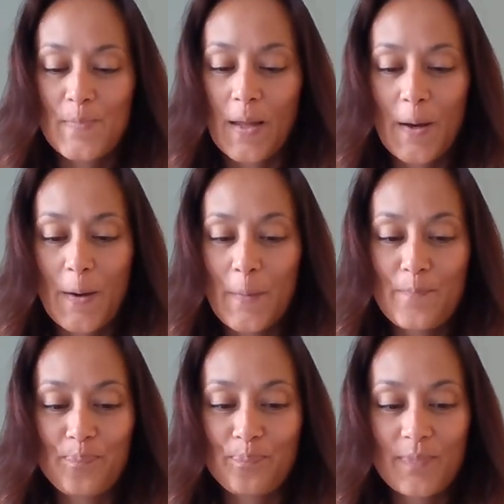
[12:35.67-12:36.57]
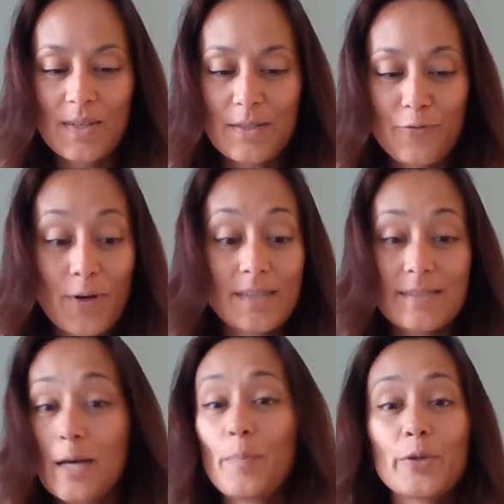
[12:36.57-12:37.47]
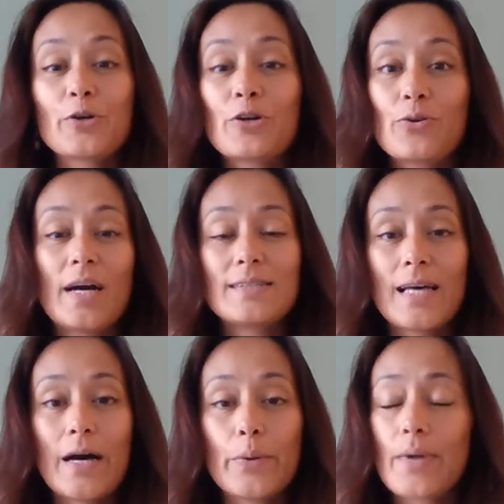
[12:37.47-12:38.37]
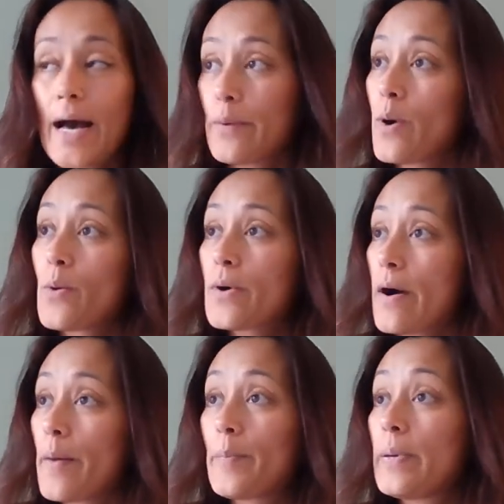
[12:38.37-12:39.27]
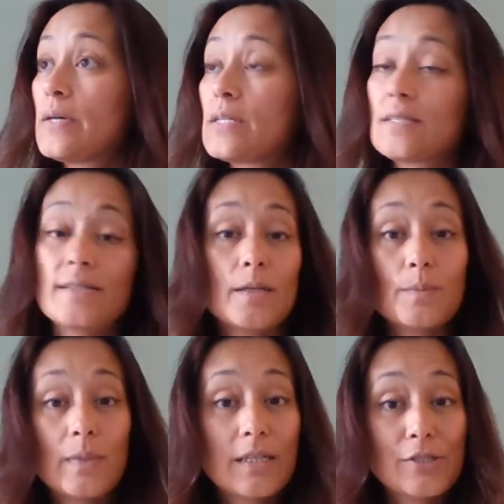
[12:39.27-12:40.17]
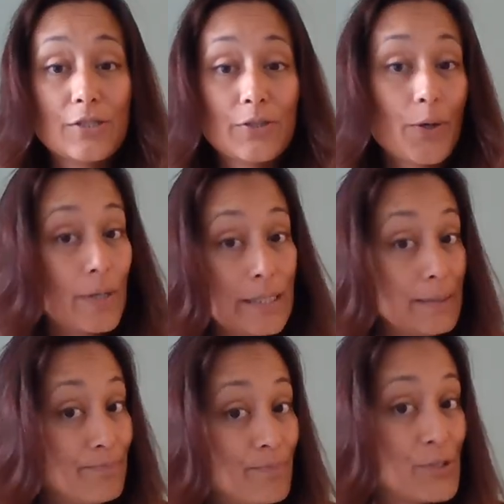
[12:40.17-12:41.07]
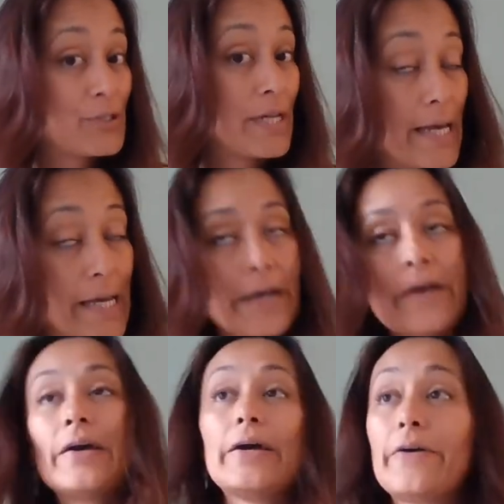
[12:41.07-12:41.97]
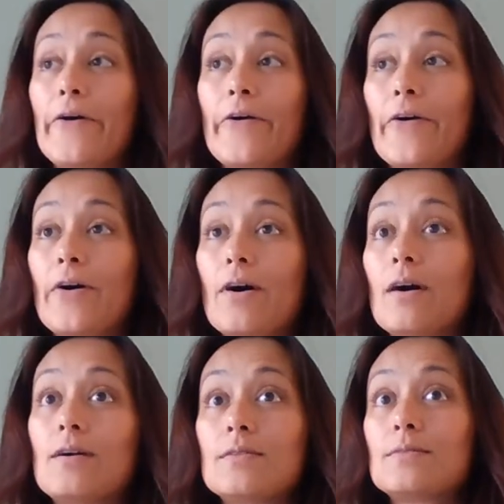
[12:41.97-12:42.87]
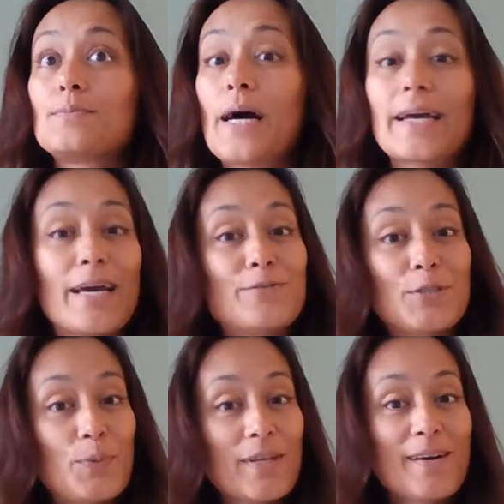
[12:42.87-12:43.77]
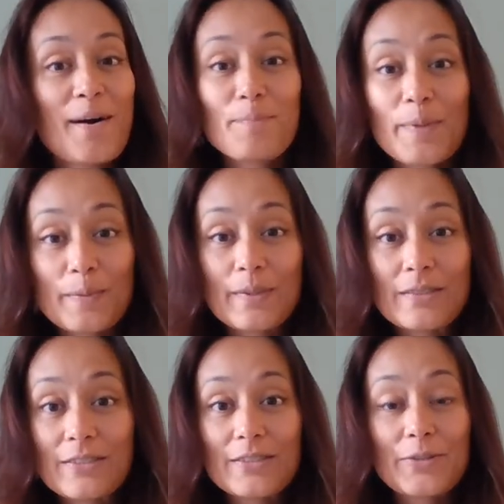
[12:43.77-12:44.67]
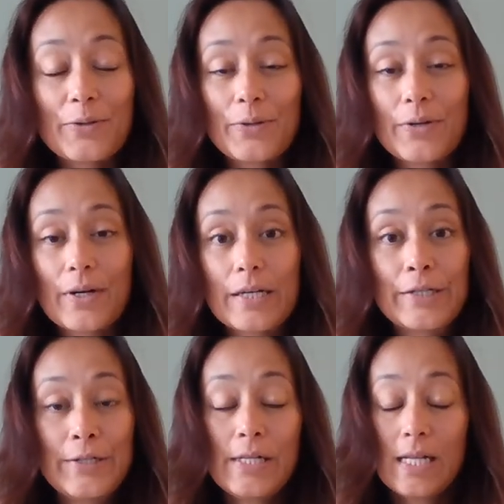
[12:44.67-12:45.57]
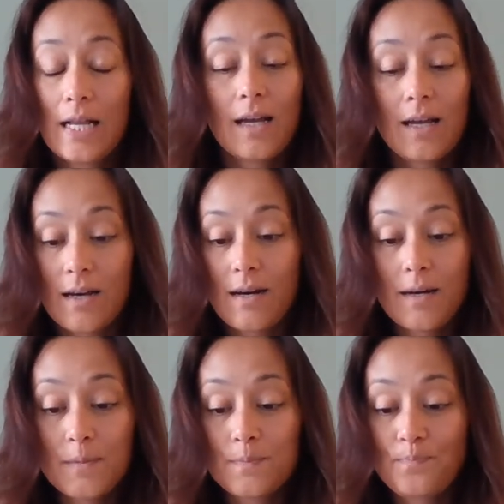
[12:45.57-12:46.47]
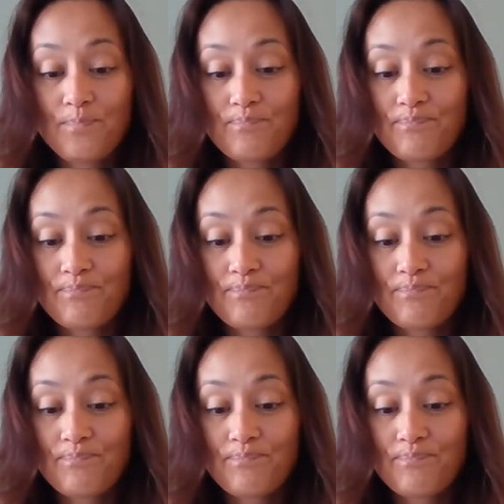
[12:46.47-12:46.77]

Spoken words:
um, for example, you can write down, I woke up 10 minutes early today, or I gave someone a compliment, or um,